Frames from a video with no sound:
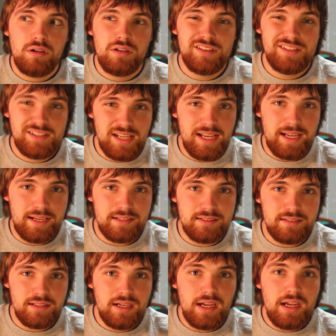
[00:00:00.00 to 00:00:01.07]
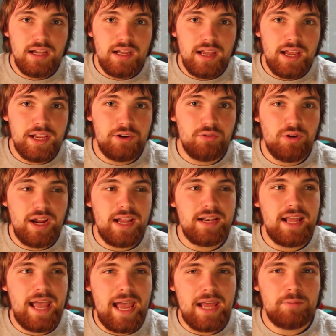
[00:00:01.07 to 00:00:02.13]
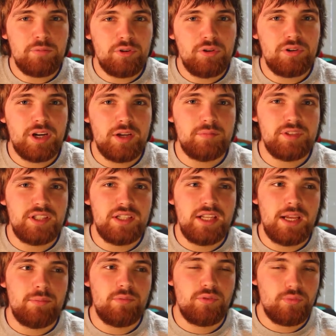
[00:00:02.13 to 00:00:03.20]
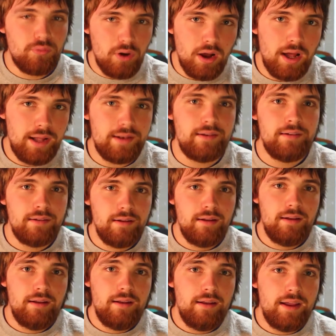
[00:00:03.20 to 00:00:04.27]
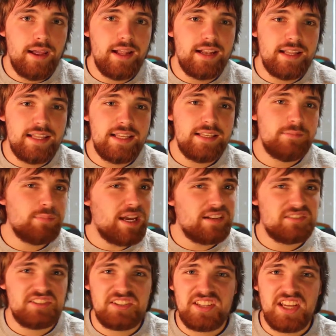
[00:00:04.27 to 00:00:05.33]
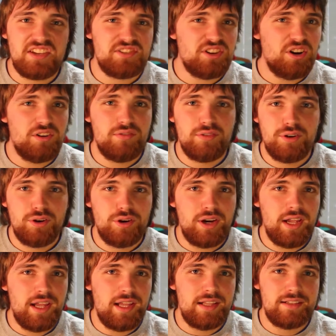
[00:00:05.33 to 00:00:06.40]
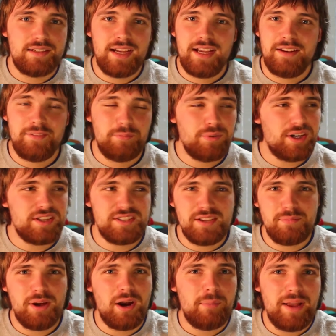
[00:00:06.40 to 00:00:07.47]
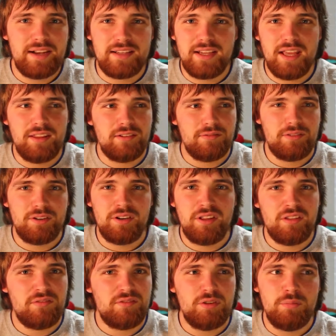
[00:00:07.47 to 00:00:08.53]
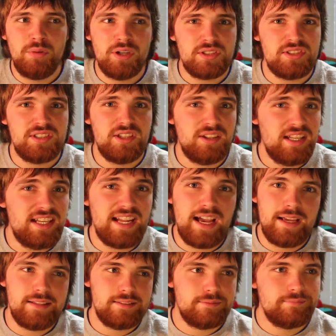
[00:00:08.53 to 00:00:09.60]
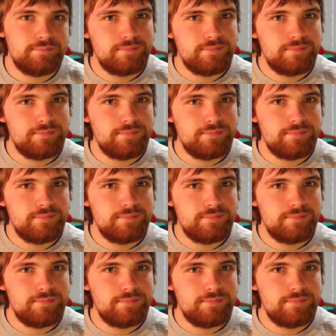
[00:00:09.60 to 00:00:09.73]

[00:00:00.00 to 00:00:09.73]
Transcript: 6, a Grand Admiral comes in named Thrawn, and he basically takes over and kind of brings the Empire back together for another few books until he dies.